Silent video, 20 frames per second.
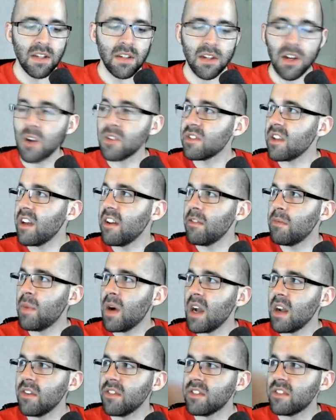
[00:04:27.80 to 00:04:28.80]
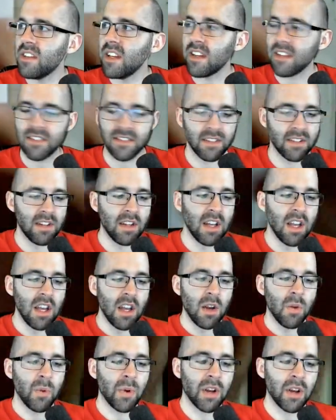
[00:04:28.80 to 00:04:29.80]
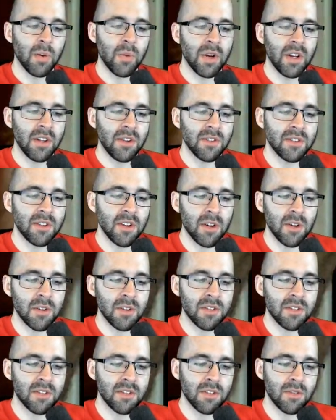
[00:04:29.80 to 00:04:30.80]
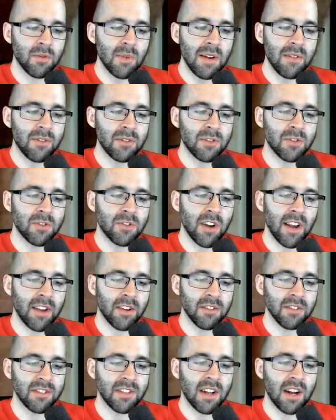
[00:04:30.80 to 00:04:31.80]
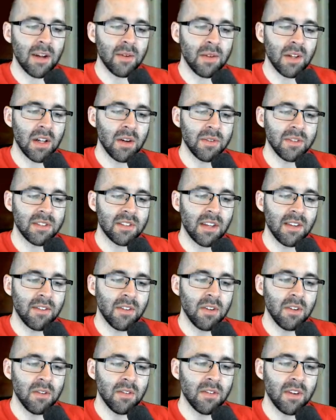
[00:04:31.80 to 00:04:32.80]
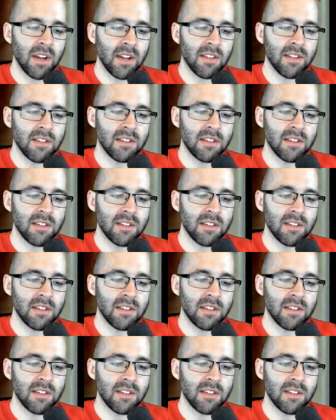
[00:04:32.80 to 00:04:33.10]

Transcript: Cosine of pi over 6. We're going to want to use those reference triangles that I will always give you, right?